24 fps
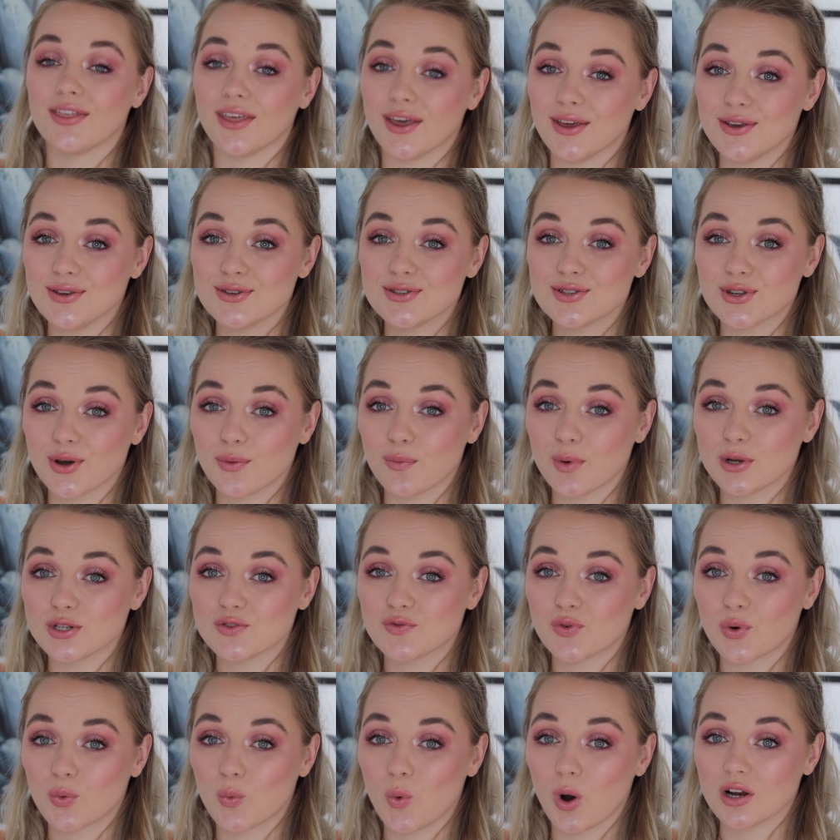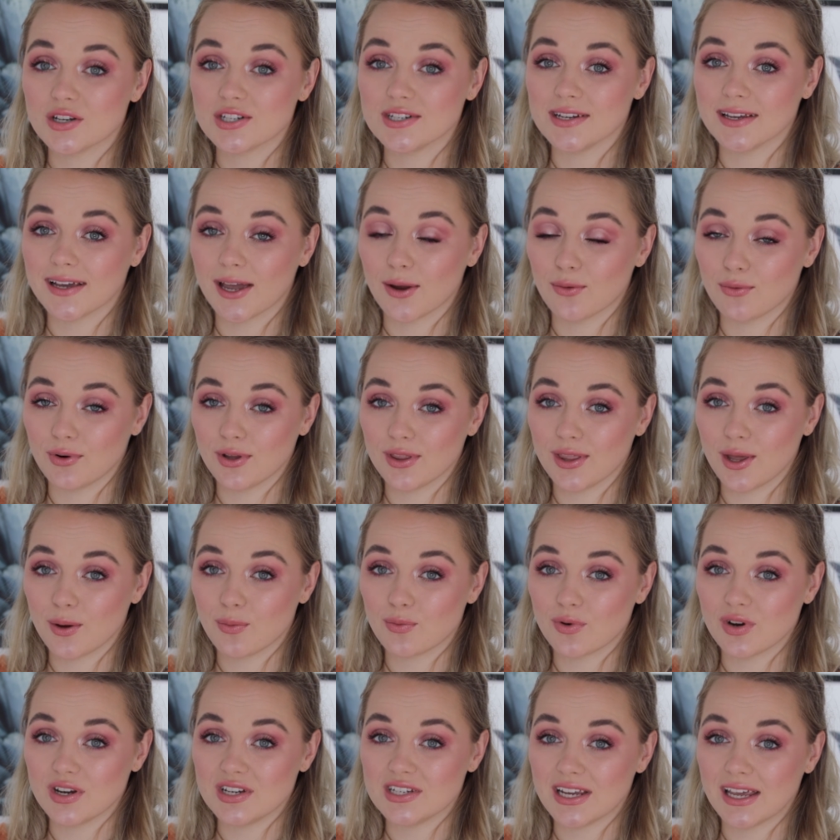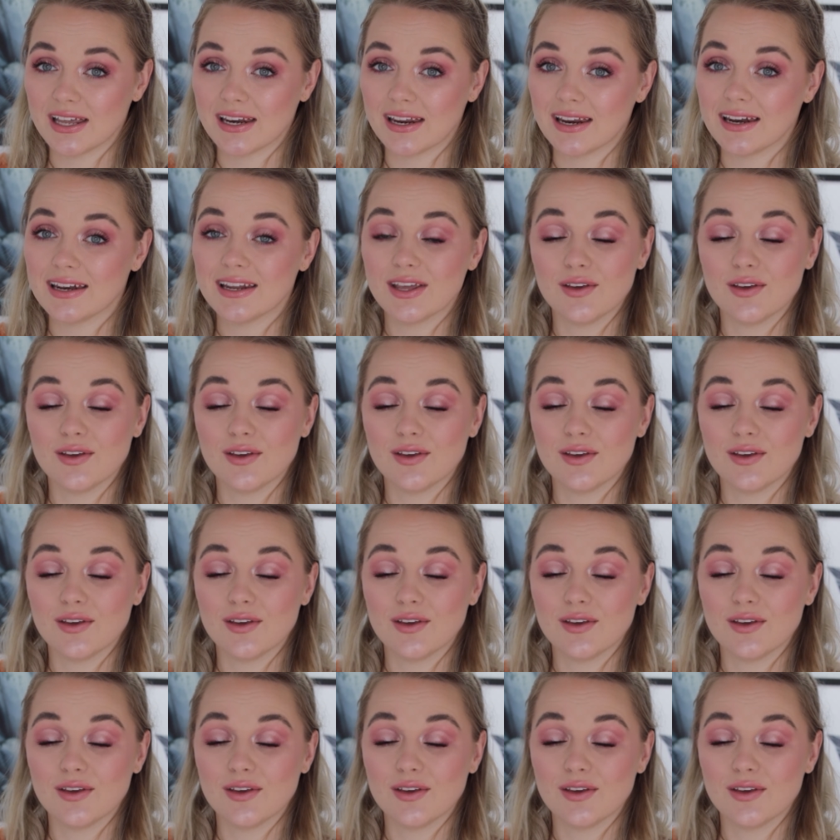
Thank you so much for watching. I really appreciate it.